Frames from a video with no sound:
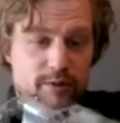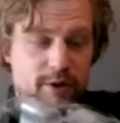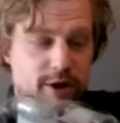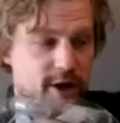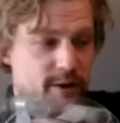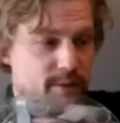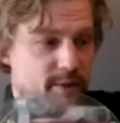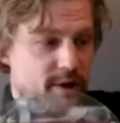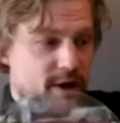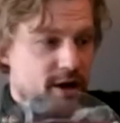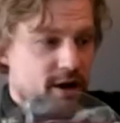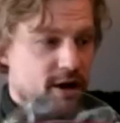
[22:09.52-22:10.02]

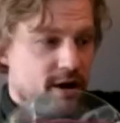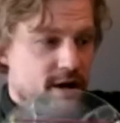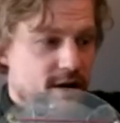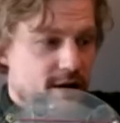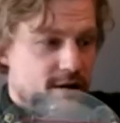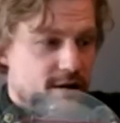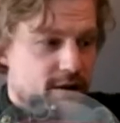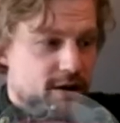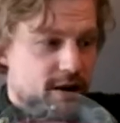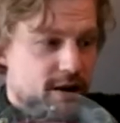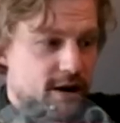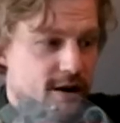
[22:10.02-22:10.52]
beam,
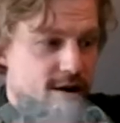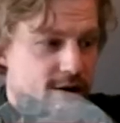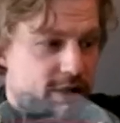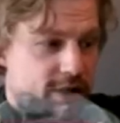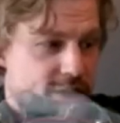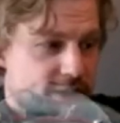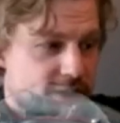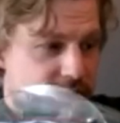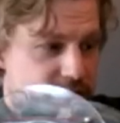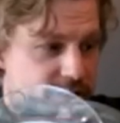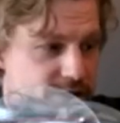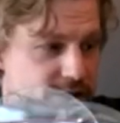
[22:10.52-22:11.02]
there
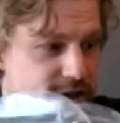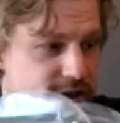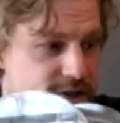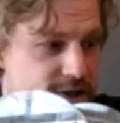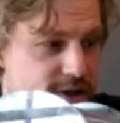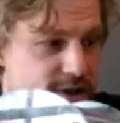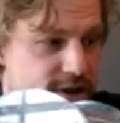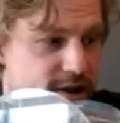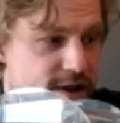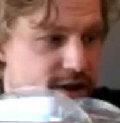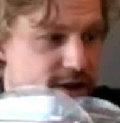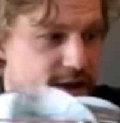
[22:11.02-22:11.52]

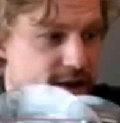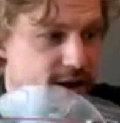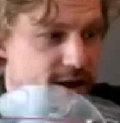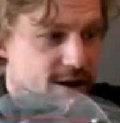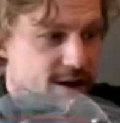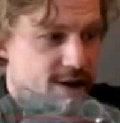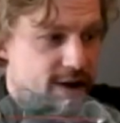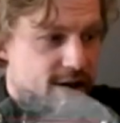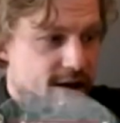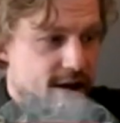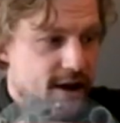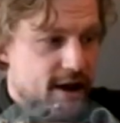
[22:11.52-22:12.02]
is
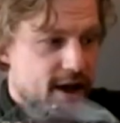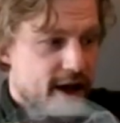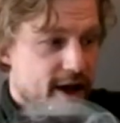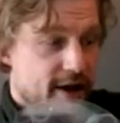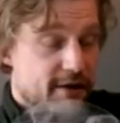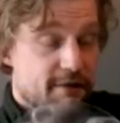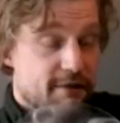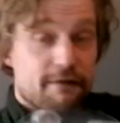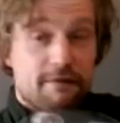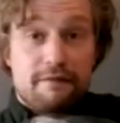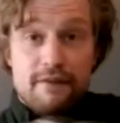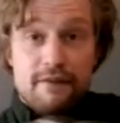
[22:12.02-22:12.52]

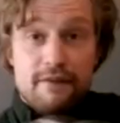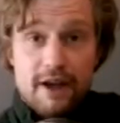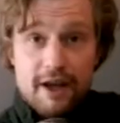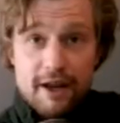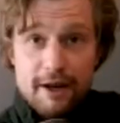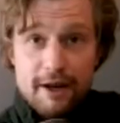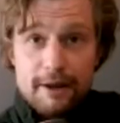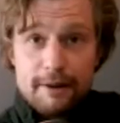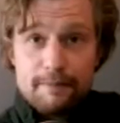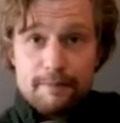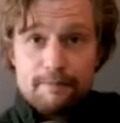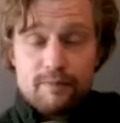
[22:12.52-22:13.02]
a
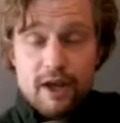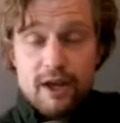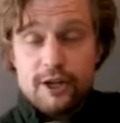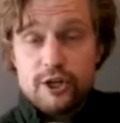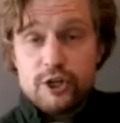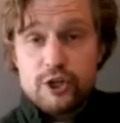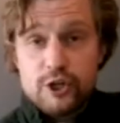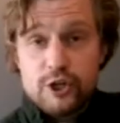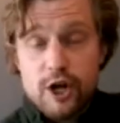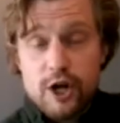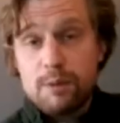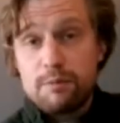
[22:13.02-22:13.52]
fin, a
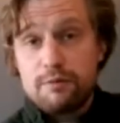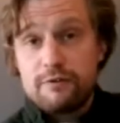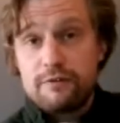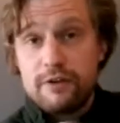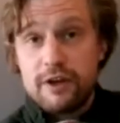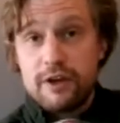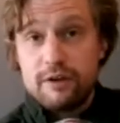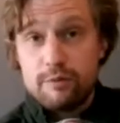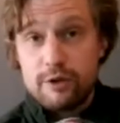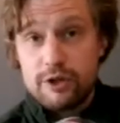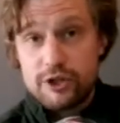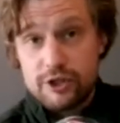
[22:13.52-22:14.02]
sharp
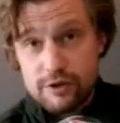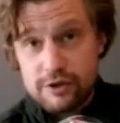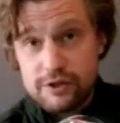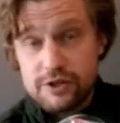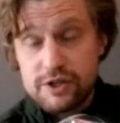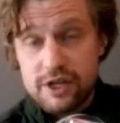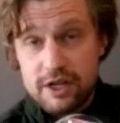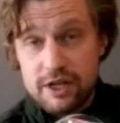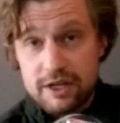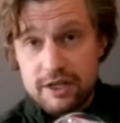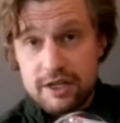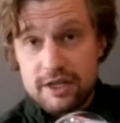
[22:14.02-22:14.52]
fin, which you'll
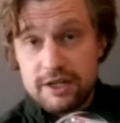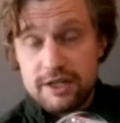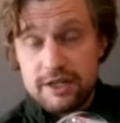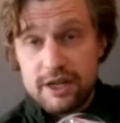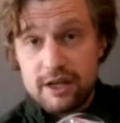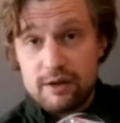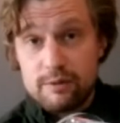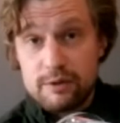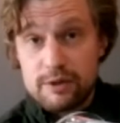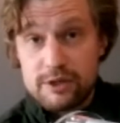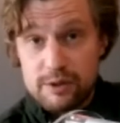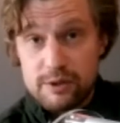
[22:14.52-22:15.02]
see in
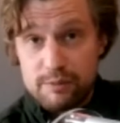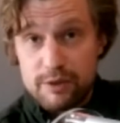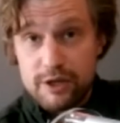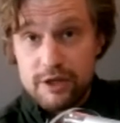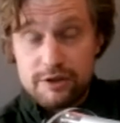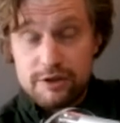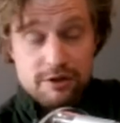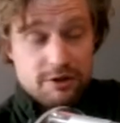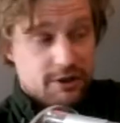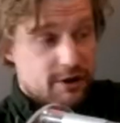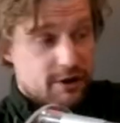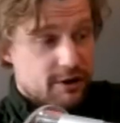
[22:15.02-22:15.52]
detail with some
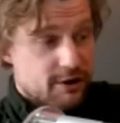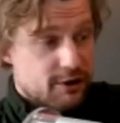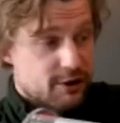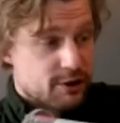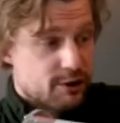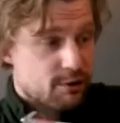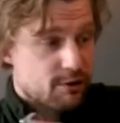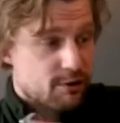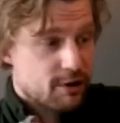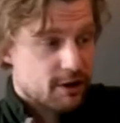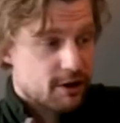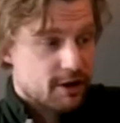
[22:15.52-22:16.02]
pictures here
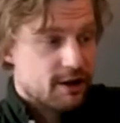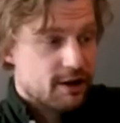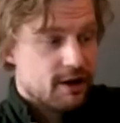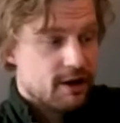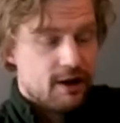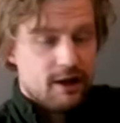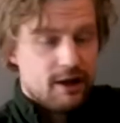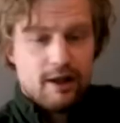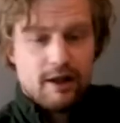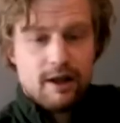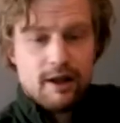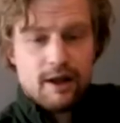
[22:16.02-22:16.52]
shortly.
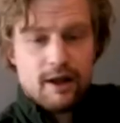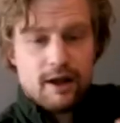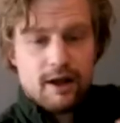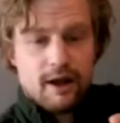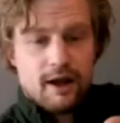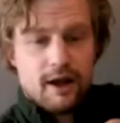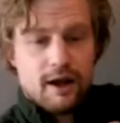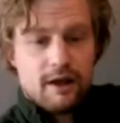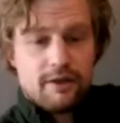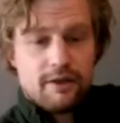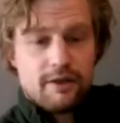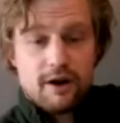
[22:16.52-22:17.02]

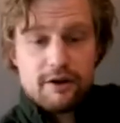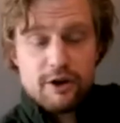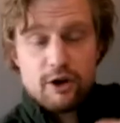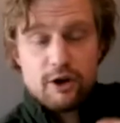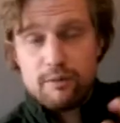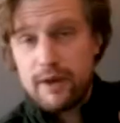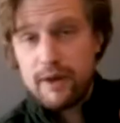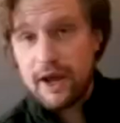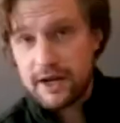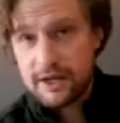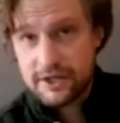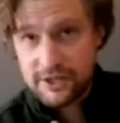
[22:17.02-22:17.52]
Uh, there are
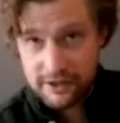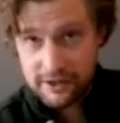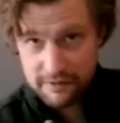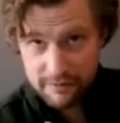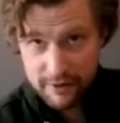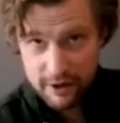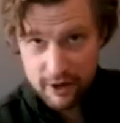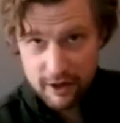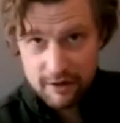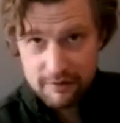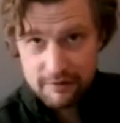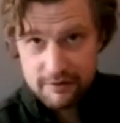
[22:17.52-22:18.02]
no magnets
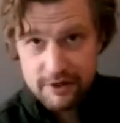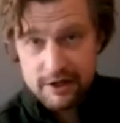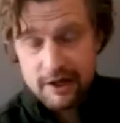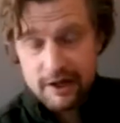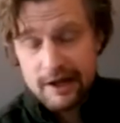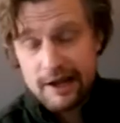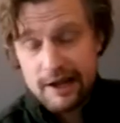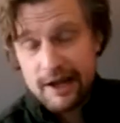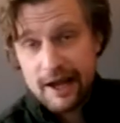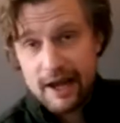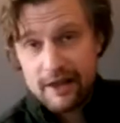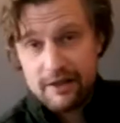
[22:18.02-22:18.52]
involved,
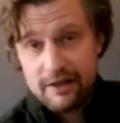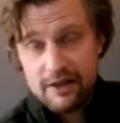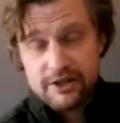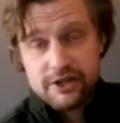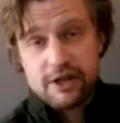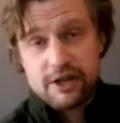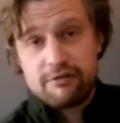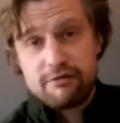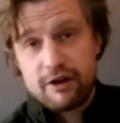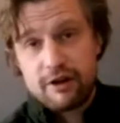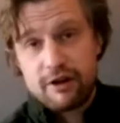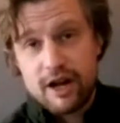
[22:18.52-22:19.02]
and this
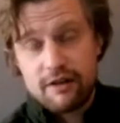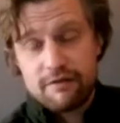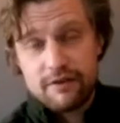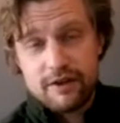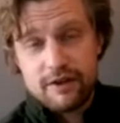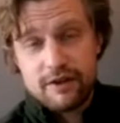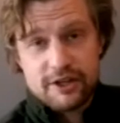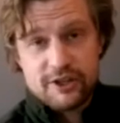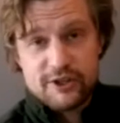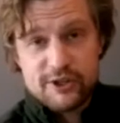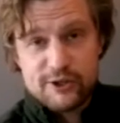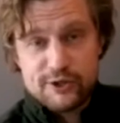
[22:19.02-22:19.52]
can run off
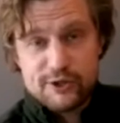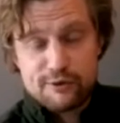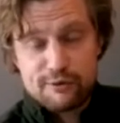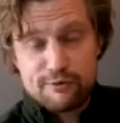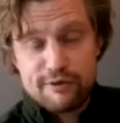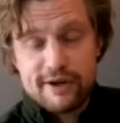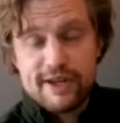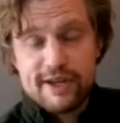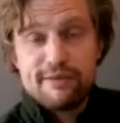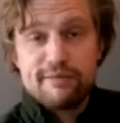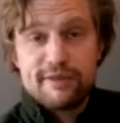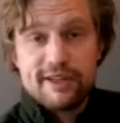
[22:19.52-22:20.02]

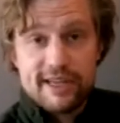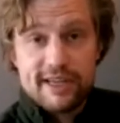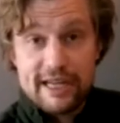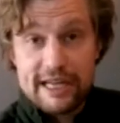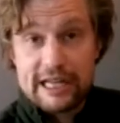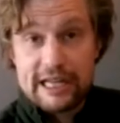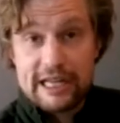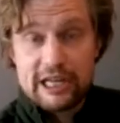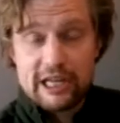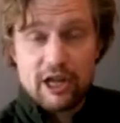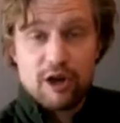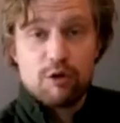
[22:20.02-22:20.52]

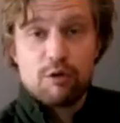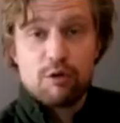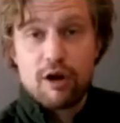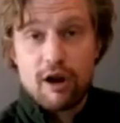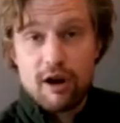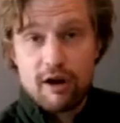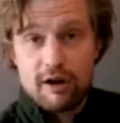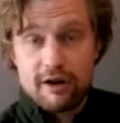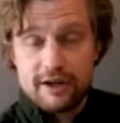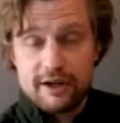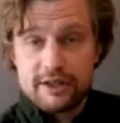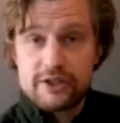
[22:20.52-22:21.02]
extremely low
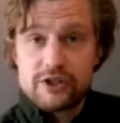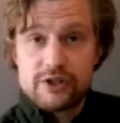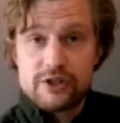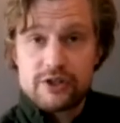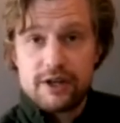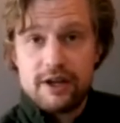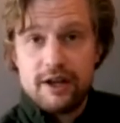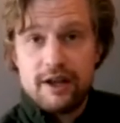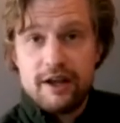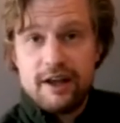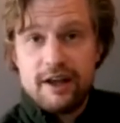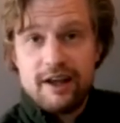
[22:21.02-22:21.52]
currents,